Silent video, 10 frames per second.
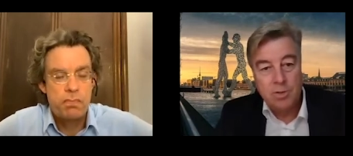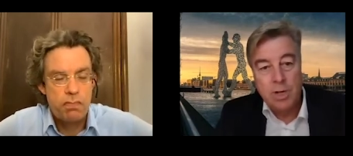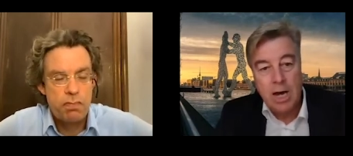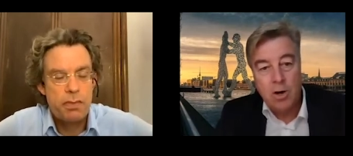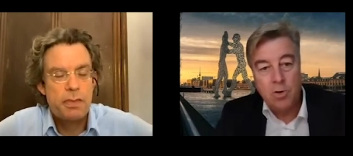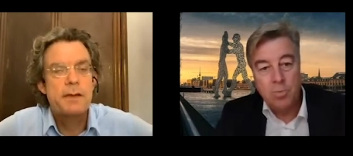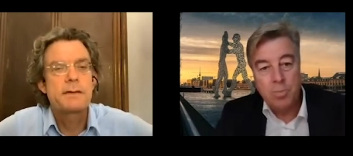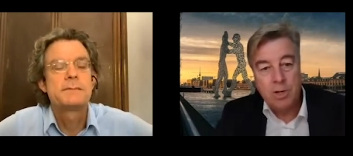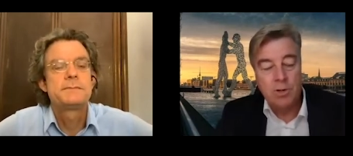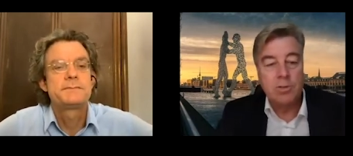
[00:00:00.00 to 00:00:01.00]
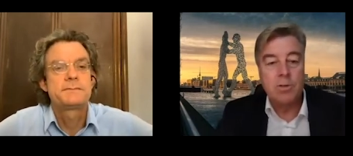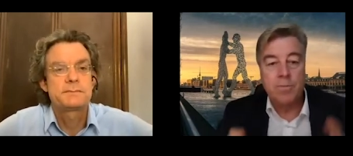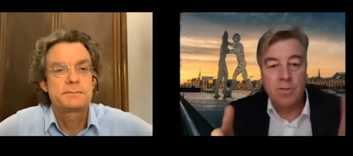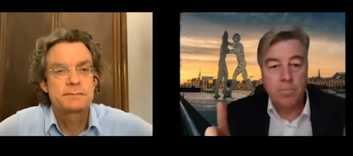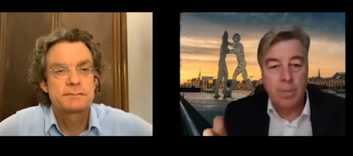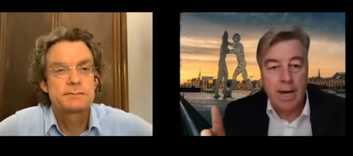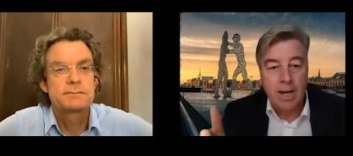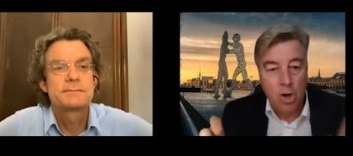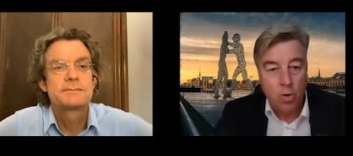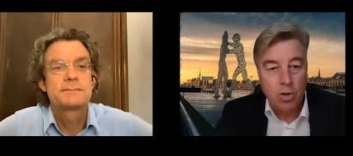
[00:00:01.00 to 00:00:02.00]
Speaker 1: so now, because of this
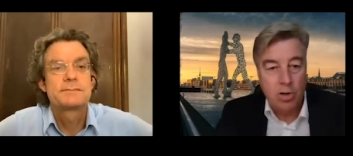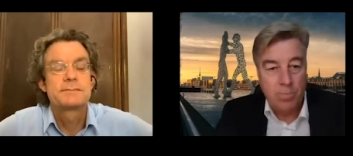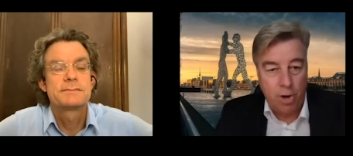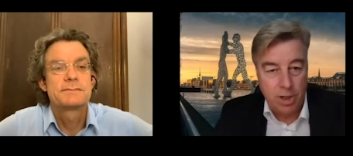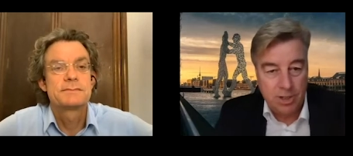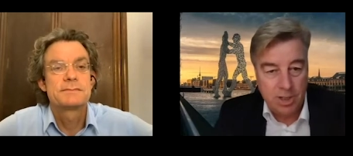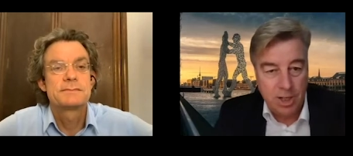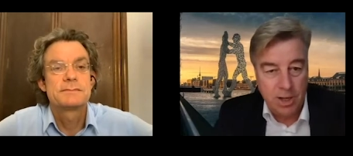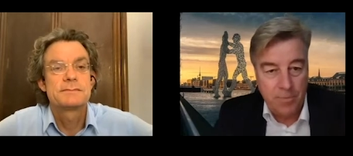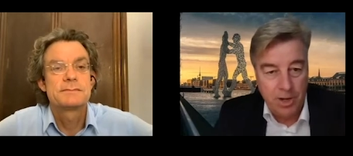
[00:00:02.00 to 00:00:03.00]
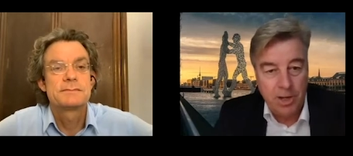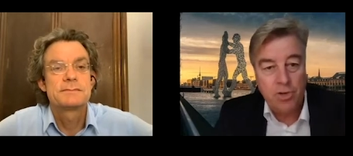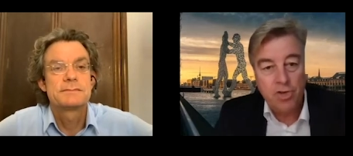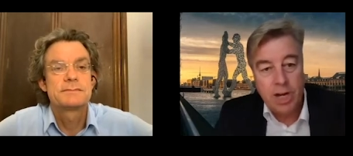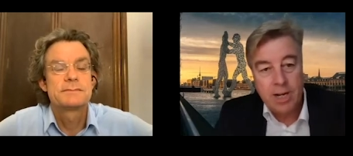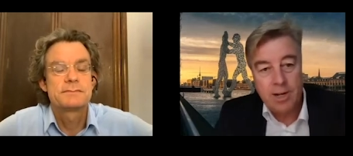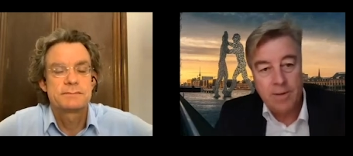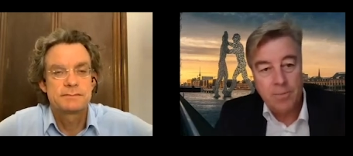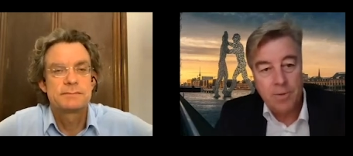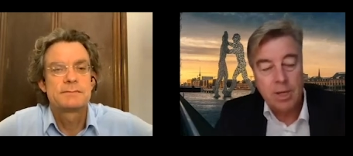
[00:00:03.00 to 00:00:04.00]
buy local policy in
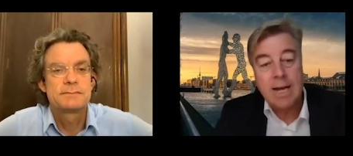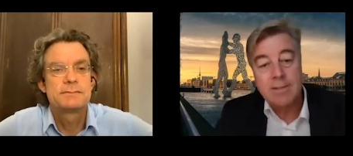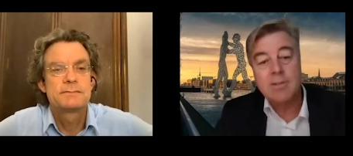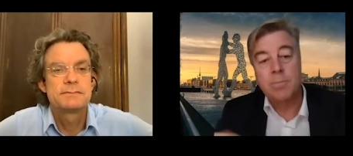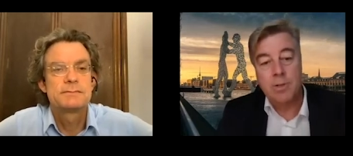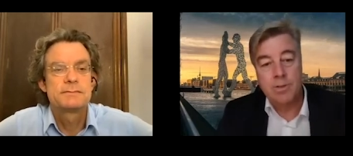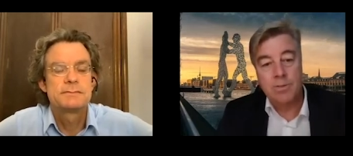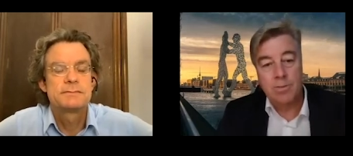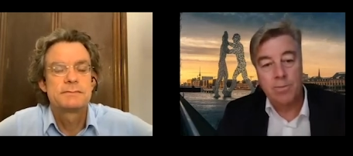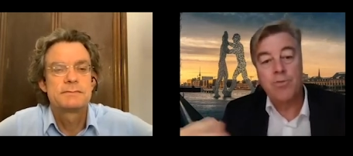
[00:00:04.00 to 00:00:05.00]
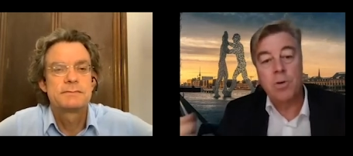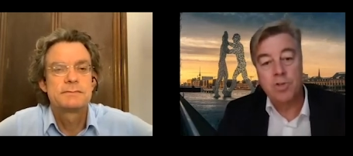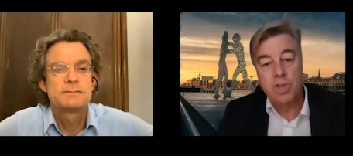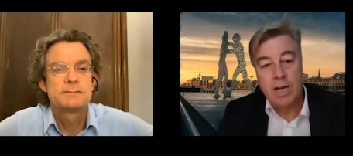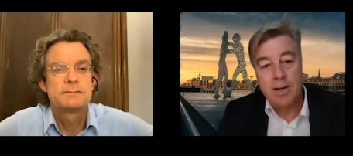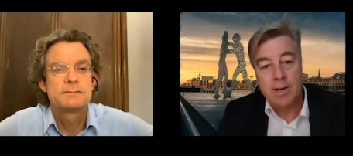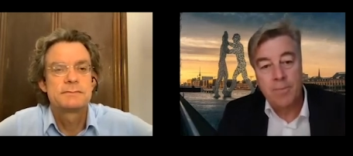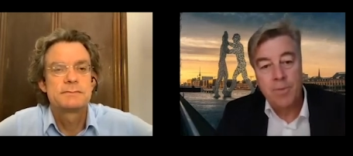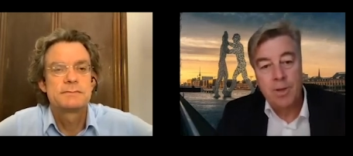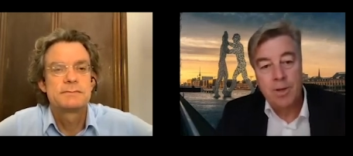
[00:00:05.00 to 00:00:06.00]
China, the customers from China
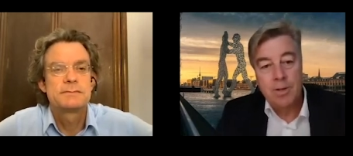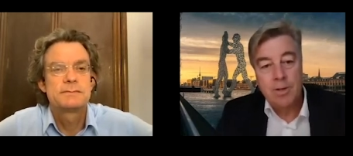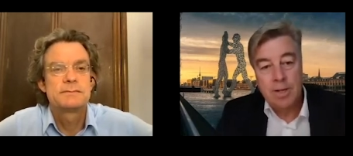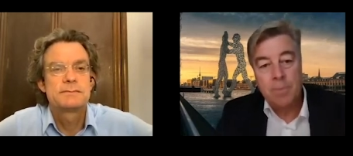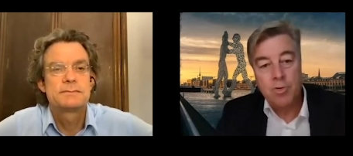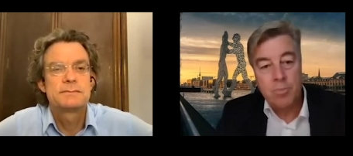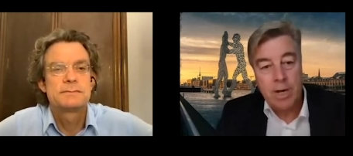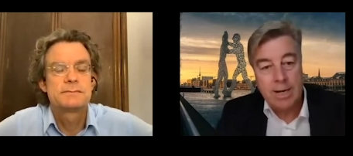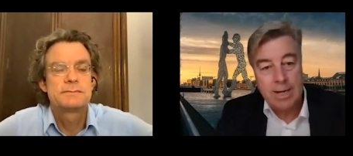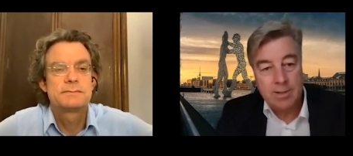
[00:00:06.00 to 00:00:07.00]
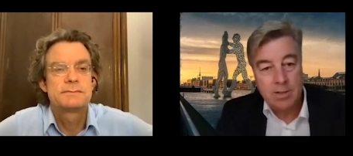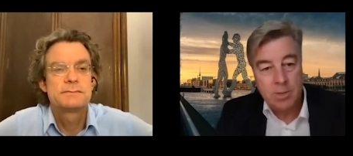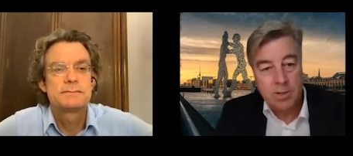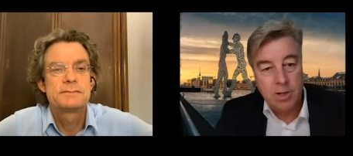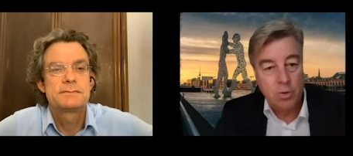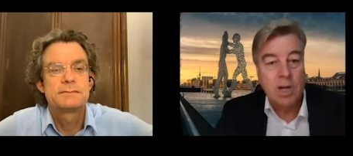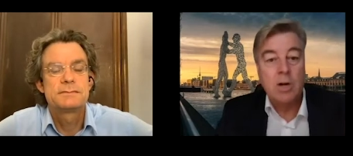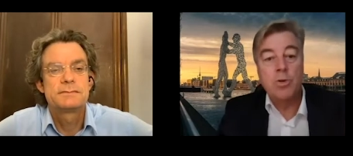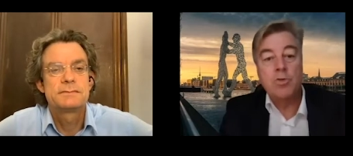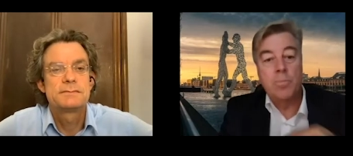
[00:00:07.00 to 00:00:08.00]
come to my customer and say, look,
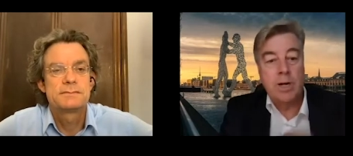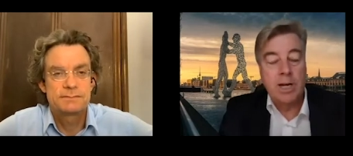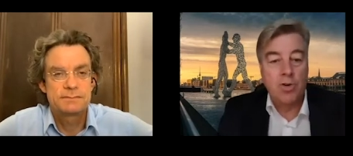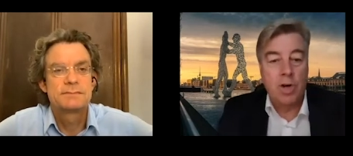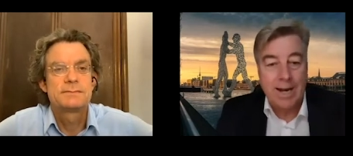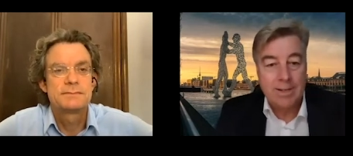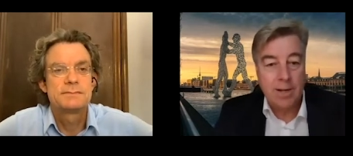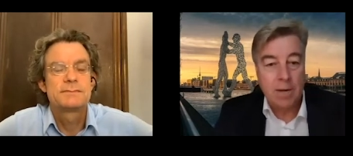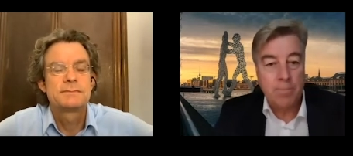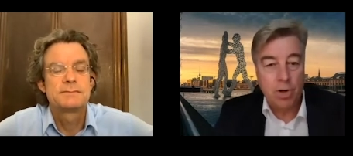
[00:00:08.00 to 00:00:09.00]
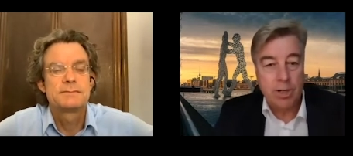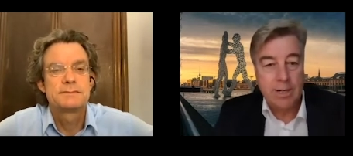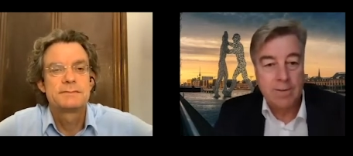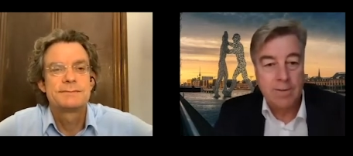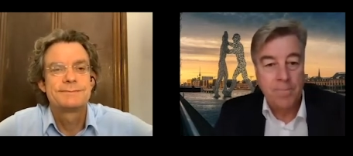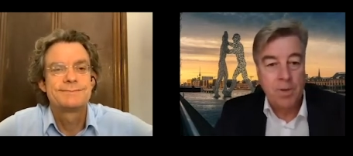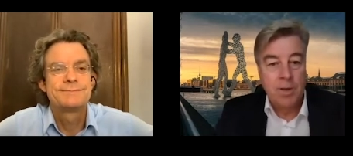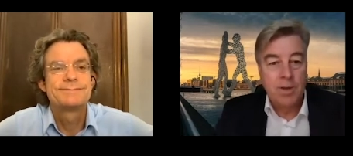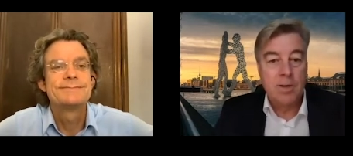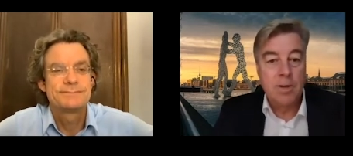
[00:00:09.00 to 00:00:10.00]
I want to buy your high-tech products,
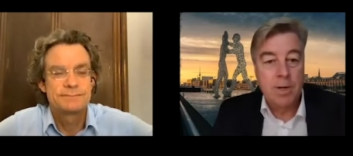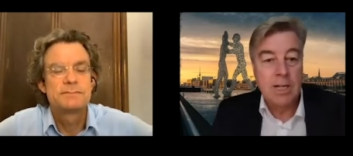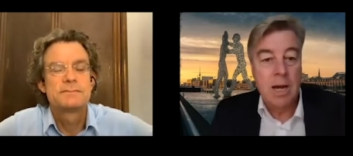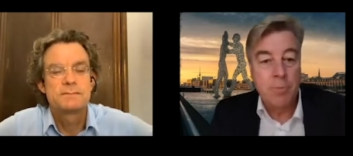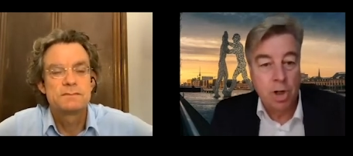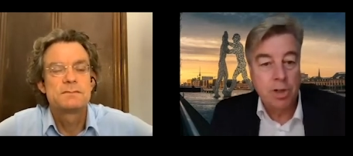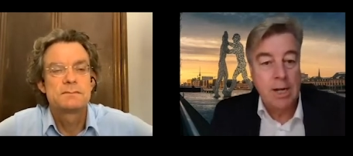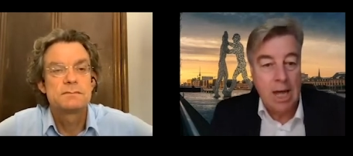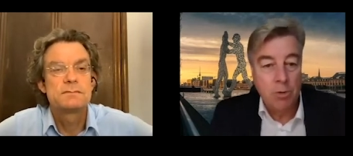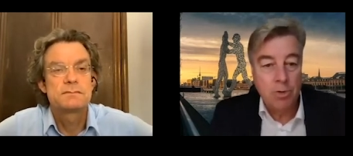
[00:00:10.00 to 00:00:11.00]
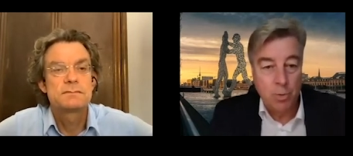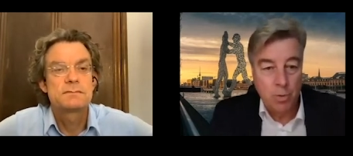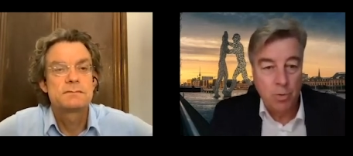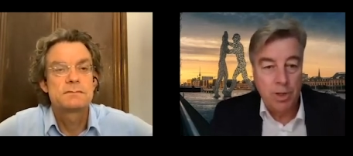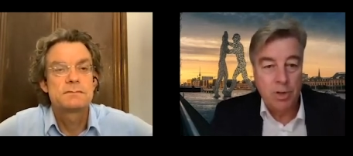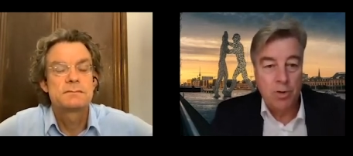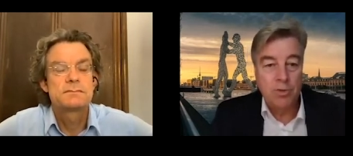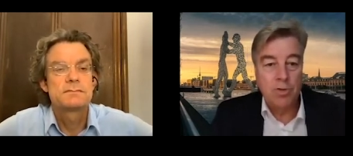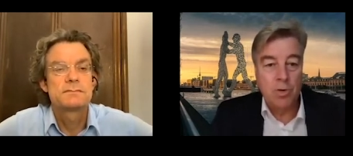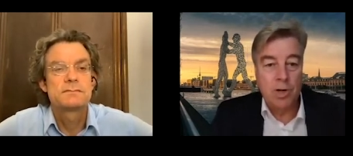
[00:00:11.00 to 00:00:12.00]
uh, but I'm not allowed to
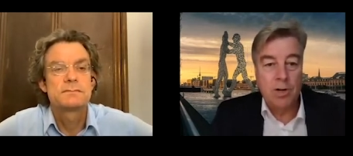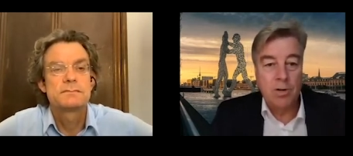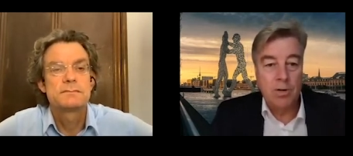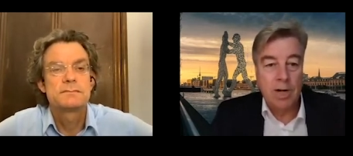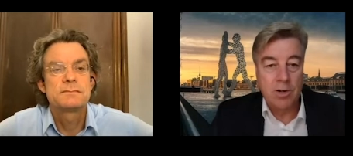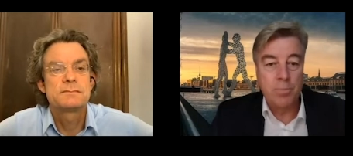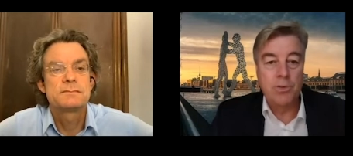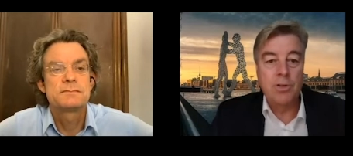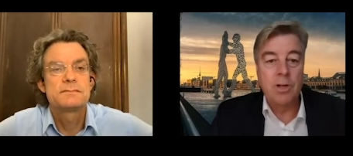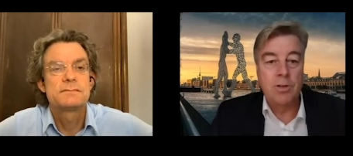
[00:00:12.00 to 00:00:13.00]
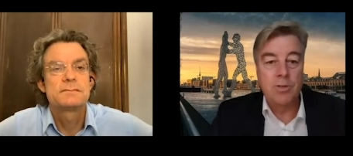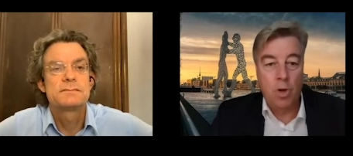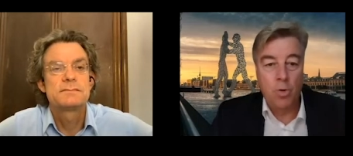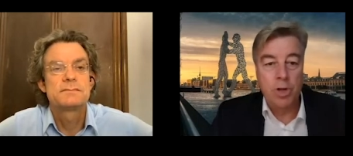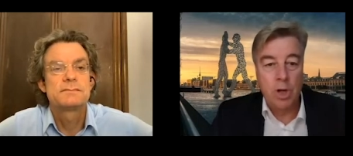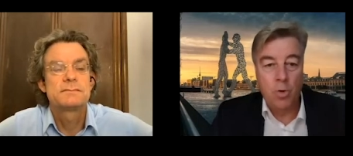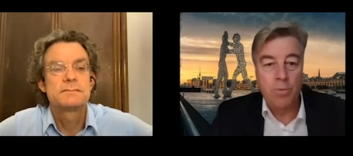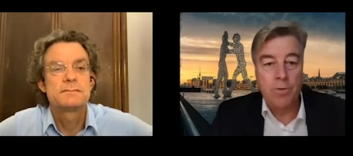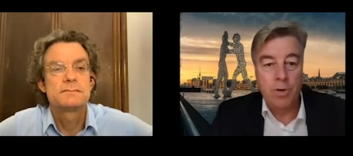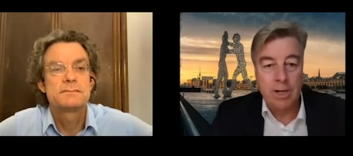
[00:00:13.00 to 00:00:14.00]
because you are 100% wholly
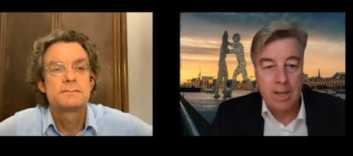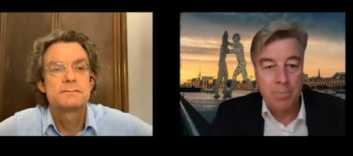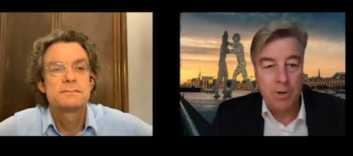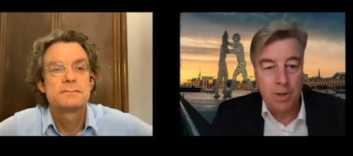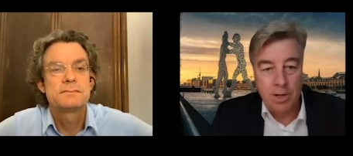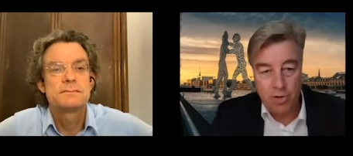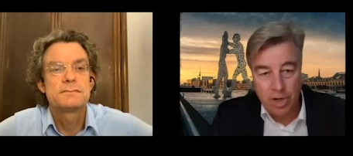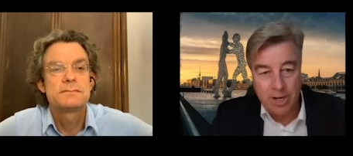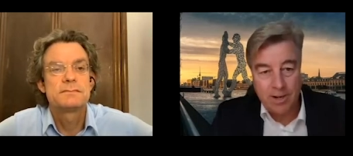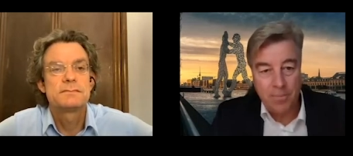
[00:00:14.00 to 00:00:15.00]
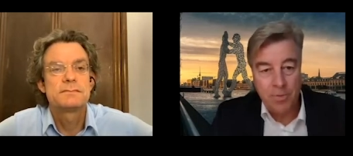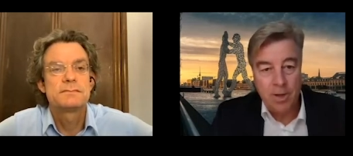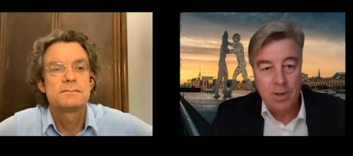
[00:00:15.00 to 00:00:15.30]
owned foreign company in China.